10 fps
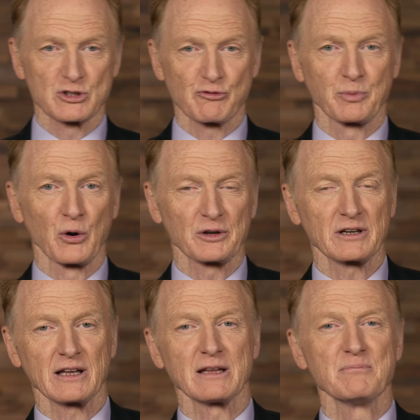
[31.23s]
was
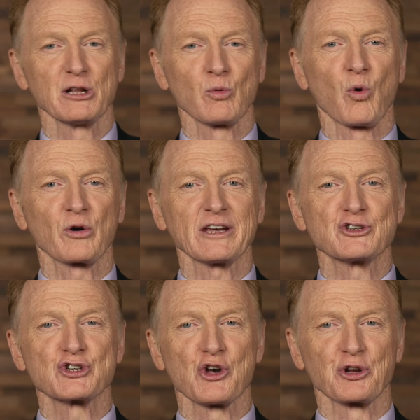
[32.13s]
reported in the Milwaukee
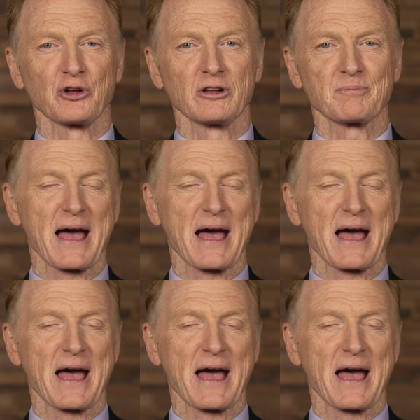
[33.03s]
Journal